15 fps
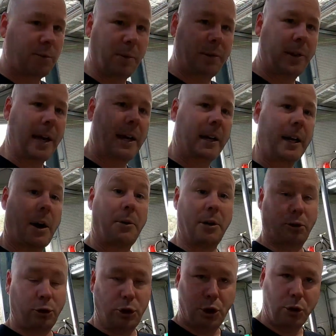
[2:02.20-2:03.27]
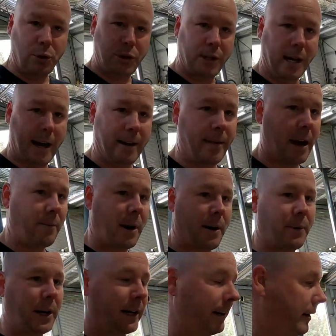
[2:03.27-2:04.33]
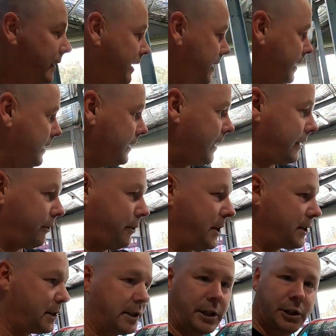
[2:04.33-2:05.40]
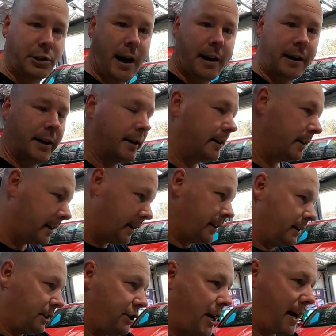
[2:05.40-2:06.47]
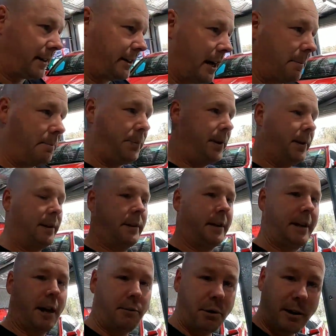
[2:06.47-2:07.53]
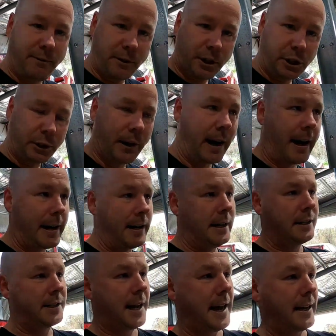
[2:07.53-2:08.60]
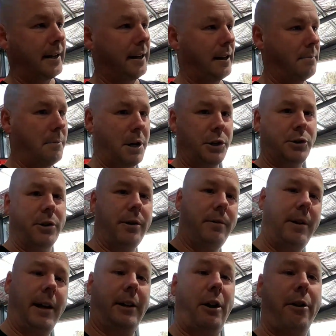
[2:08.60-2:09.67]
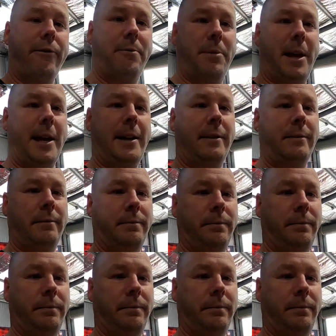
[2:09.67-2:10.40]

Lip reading: So they're going to go in on Tuesday, and that way we can get the rest of the truck jacked up, get it ready for the tray, take it in, measure it, and go from there.